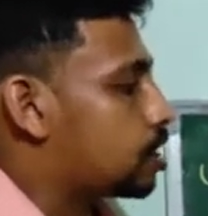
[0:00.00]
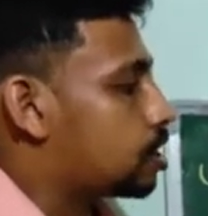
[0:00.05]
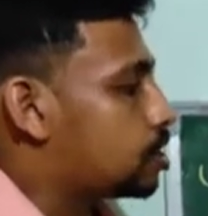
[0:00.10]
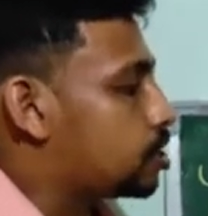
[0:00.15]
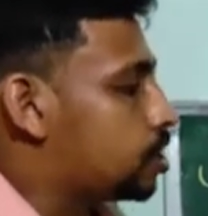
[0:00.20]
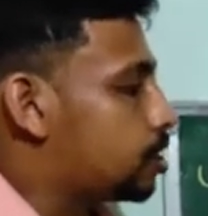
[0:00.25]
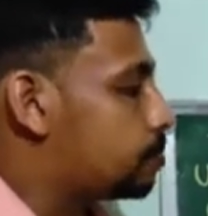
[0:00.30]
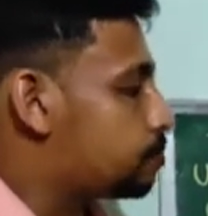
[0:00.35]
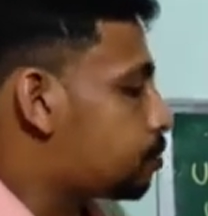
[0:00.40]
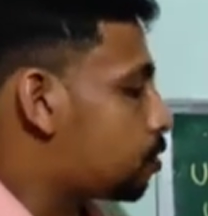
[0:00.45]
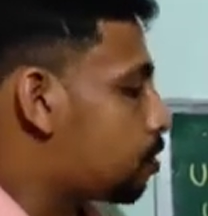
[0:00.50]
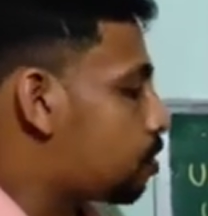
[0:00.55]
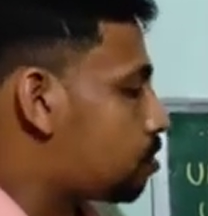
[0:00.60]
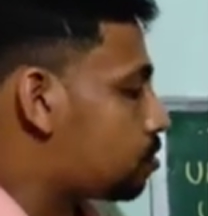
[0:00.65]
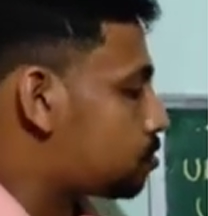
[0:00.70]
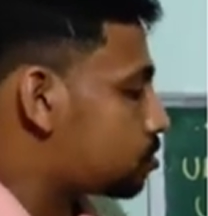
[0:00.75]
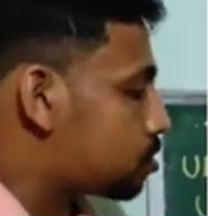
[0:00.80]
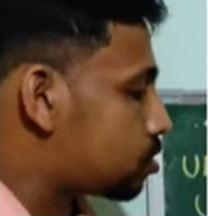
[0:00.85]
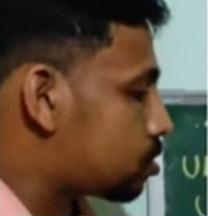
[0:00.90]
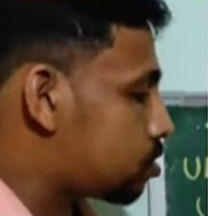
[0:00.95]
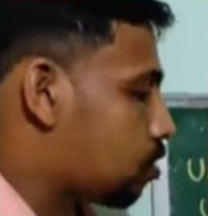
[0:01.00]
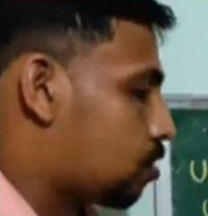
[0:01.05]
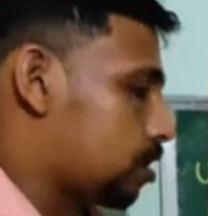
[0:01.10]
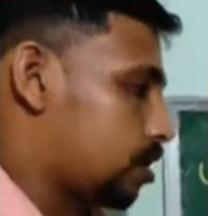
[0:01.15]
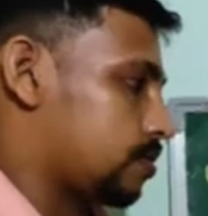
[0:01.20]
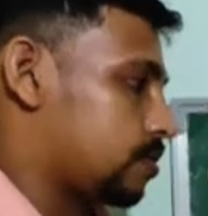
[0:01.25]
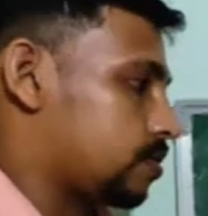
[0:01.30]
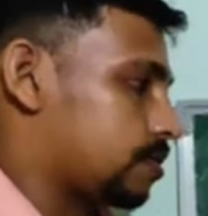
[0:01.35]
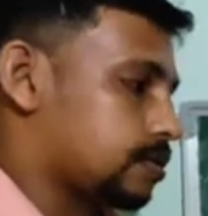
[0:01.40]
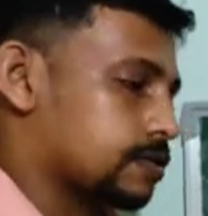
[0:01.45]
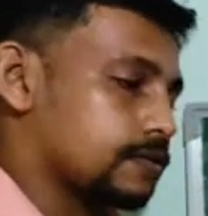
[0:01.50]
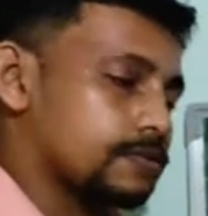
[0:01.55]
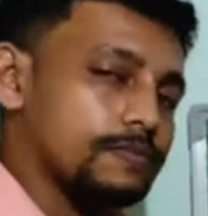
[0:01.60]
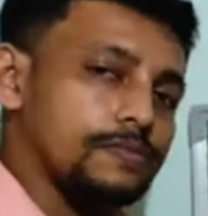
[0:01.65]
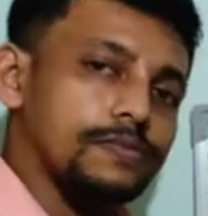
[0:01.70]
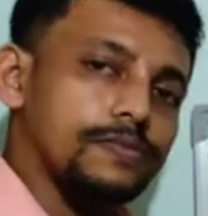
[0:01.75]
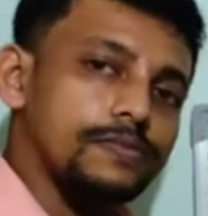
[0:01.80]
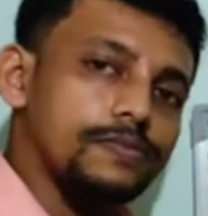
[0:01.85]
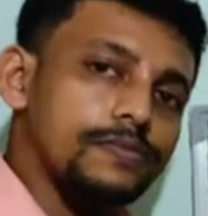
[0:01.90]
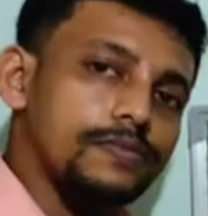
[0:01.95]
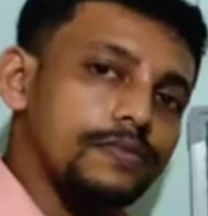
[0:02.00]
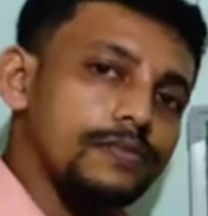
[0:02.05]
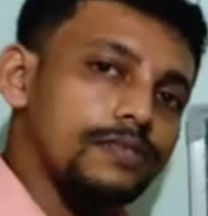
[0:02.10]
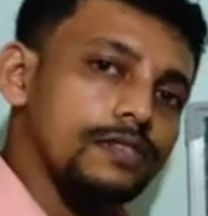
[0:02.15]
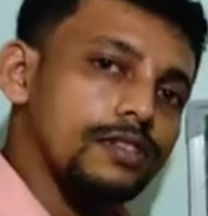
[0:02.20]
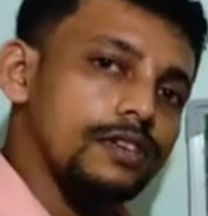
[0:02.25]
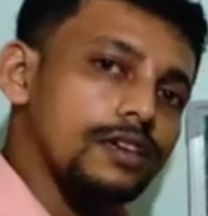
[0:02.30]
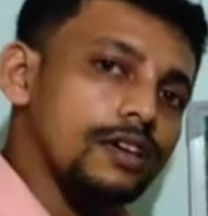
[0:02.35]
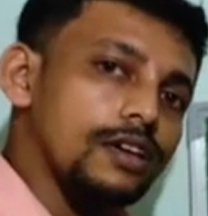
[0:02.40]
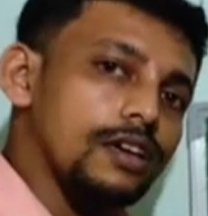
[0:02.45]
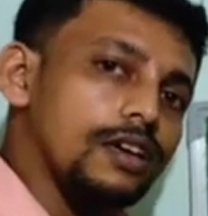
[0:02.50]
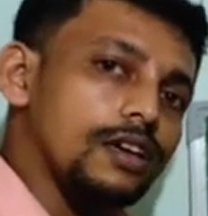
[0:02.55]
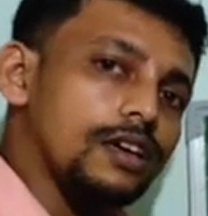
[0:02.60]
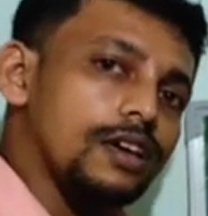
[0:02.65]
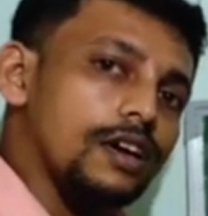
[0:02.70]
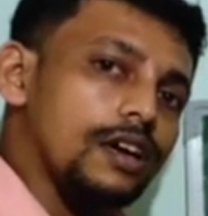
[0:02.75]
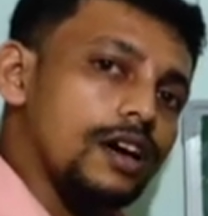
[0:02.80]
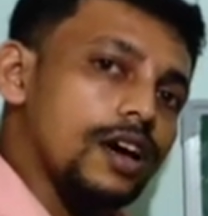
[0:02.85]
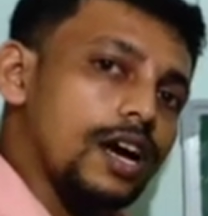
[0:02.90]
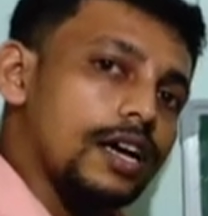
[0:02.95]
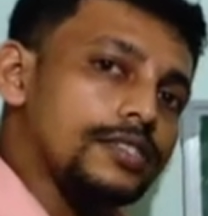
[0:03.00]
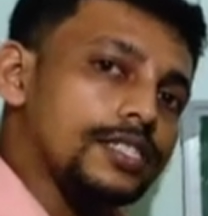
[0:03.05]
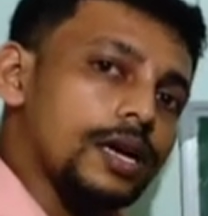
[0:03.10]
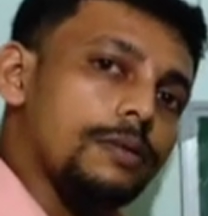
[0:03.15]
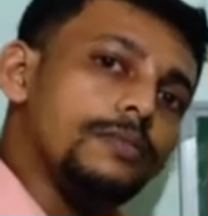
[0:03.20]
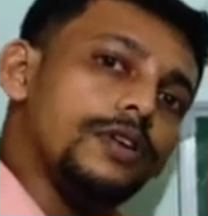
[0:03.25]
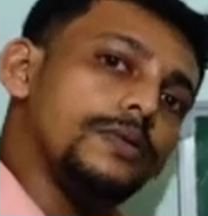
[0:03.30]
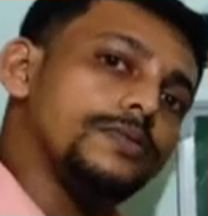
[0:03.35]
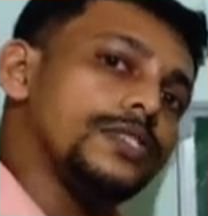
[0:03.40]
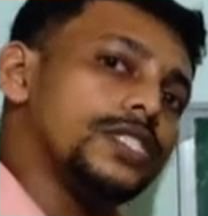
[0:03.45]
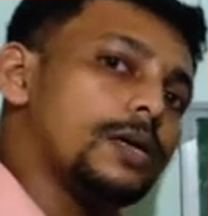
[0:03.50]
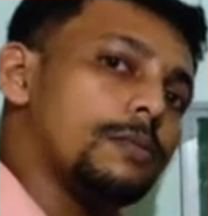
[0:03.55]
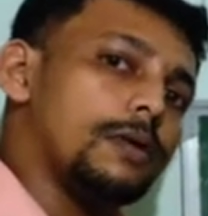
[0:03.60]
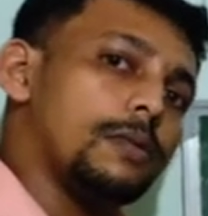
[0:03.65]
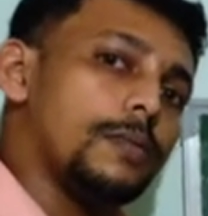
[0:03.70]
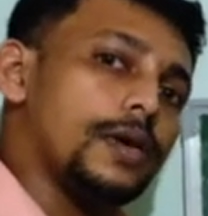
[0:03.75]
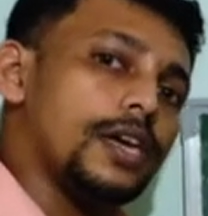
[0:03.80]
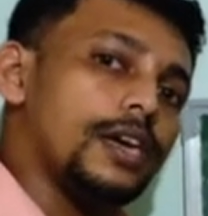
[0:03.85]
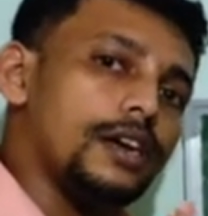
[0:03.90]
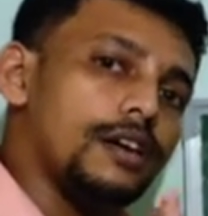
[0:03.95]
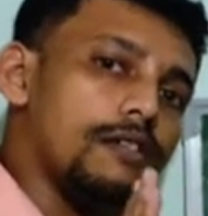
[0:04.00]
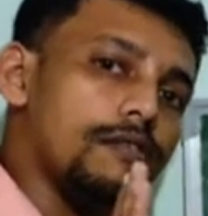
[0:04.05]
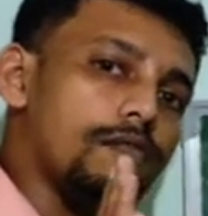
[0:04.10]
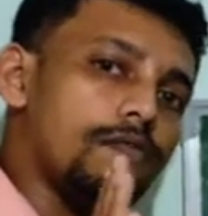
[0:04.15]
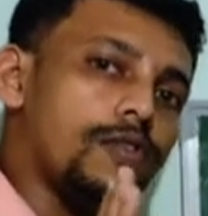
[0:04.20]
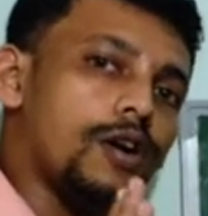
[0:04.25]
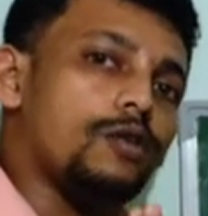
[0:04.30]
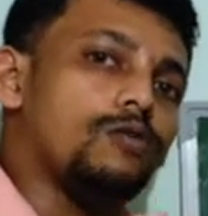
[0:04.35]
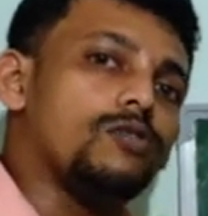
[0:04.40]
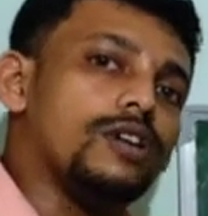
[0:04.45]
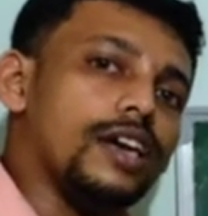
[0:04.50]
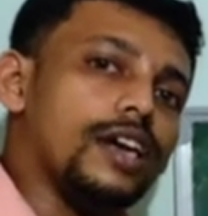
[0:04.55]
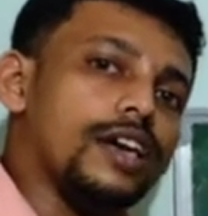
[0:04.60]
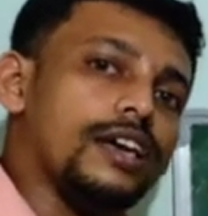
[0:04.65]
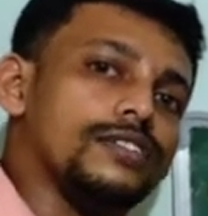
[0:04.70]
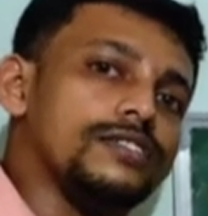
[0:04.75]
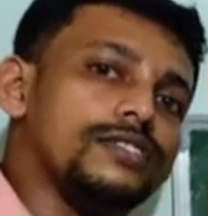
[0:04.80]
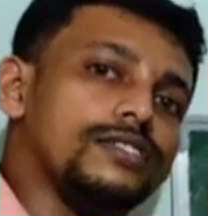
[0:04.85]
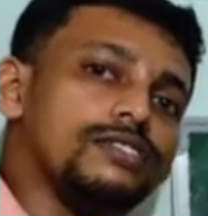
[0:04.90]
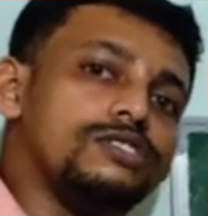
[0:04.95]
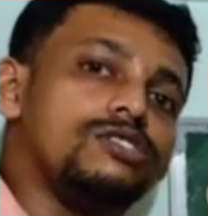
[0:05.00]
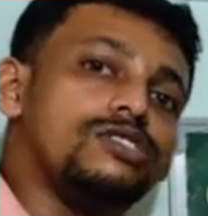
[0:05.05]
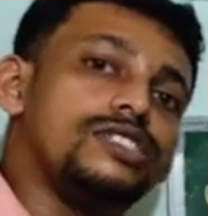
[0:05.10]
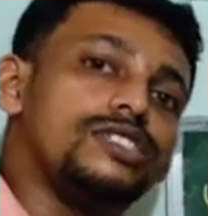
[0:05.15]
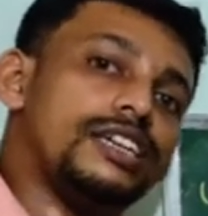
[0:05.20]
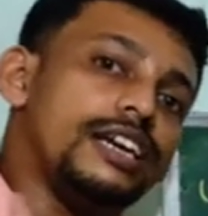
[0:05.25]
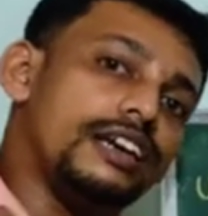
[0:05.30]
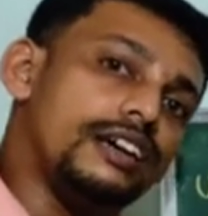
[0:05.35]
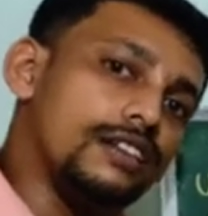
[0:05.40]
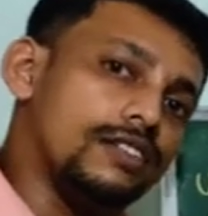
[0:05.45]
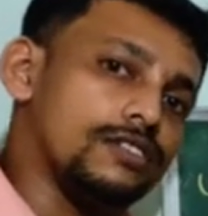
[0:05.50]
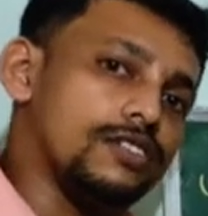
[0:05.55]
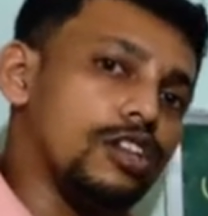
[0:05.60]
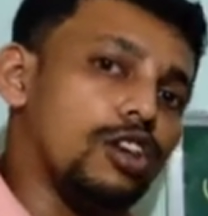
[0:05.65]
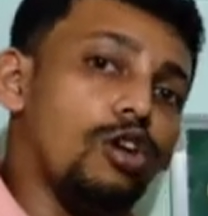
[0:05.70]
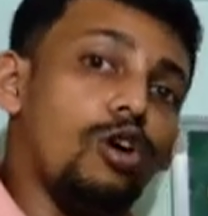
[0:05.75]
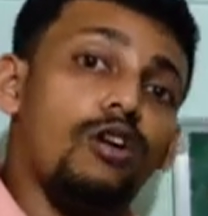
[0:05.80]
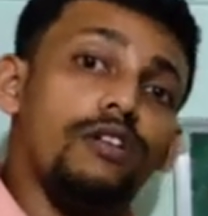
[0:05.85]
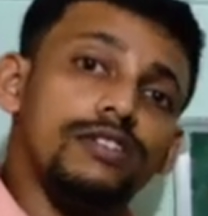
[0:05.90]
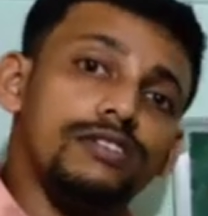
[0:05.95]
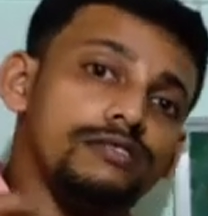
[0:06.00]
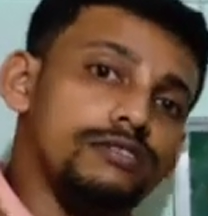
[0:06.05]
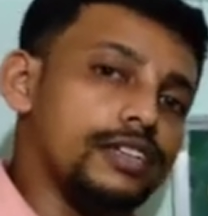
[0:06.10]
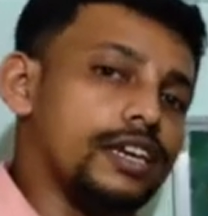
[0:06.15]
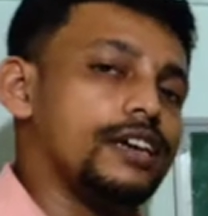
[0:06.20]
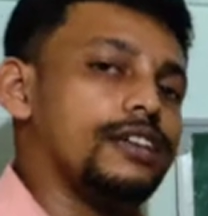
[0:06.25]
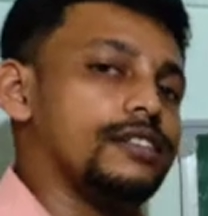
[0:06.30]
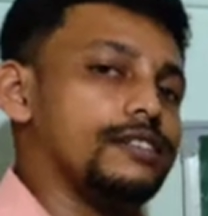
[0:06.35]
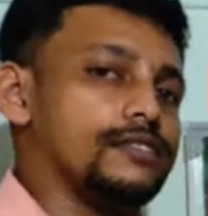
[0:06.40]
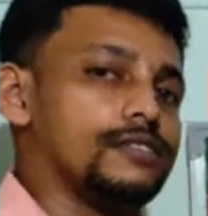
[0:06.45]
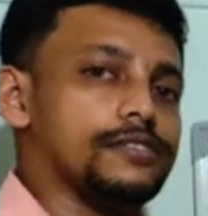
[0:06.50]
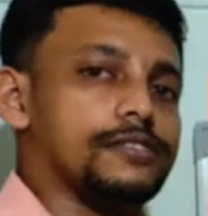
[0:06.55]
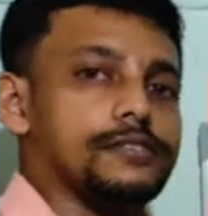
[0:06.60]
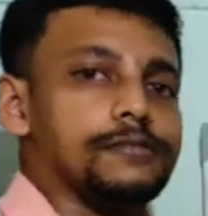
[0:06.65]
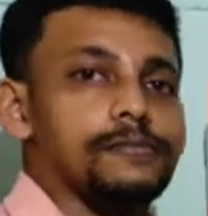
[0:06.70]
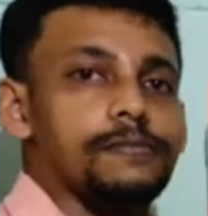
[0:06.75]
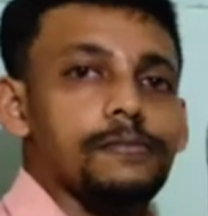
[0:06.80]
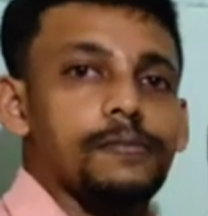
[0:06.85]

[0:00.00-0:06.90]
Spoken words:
Diplococcus. And sometimes they may be found as chains, long chains.